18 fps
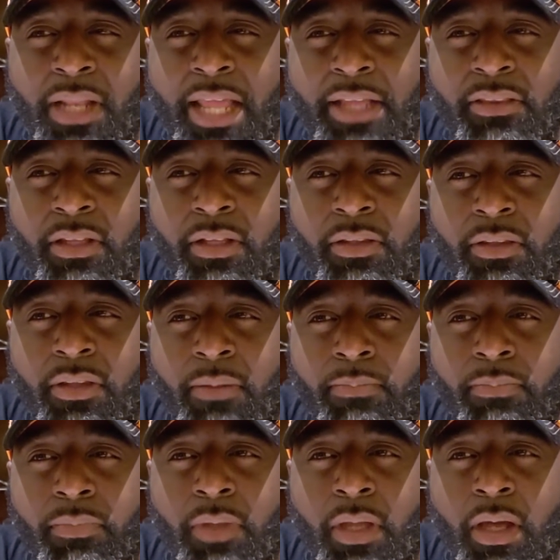like
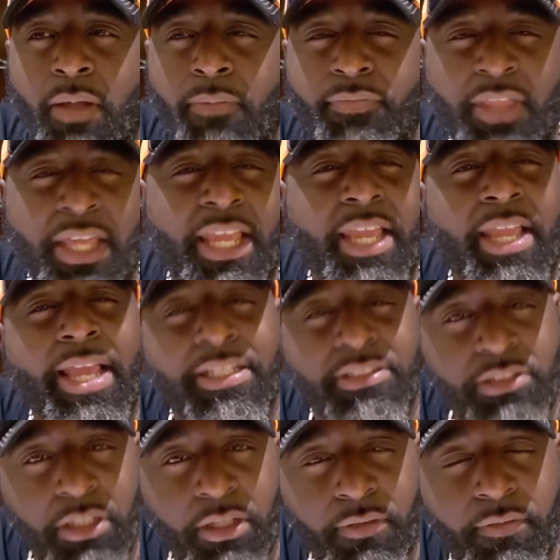the Thinking
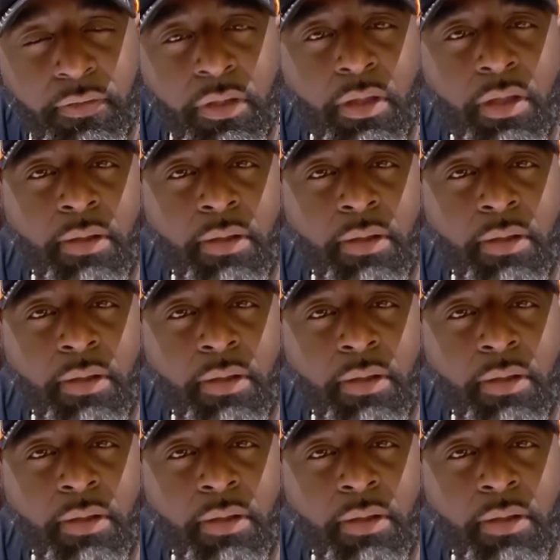as If.